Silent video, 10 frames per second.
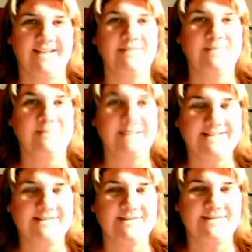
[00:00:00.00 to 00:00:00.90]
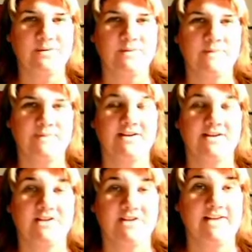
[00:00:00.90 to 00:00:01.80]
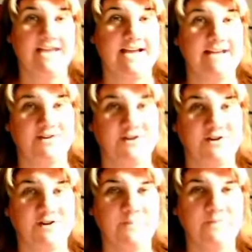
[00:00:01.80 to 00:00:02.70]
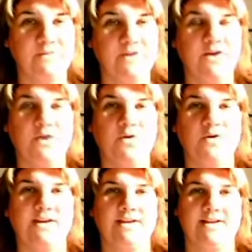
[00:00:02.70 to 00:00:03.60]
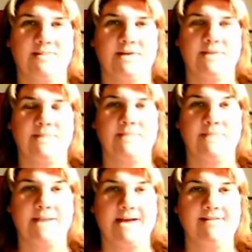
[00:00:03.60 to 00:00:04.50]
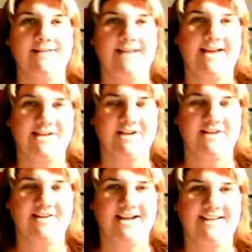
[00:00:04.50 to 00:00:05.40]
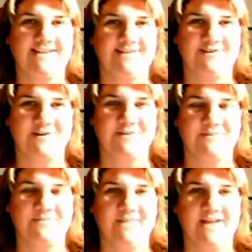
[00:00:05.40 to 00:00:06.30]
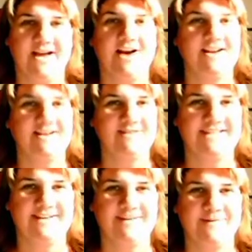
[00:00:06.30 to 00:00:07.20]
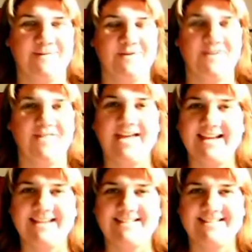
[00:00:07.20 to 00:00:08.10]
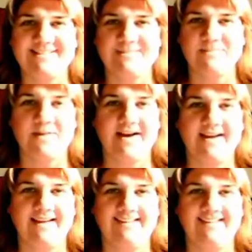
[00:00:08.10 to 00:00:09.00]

then please visit the website sharonhaig.com, or you can email me mail@sharonhaig.com. I'd love to hear from you. Thanks. Bye.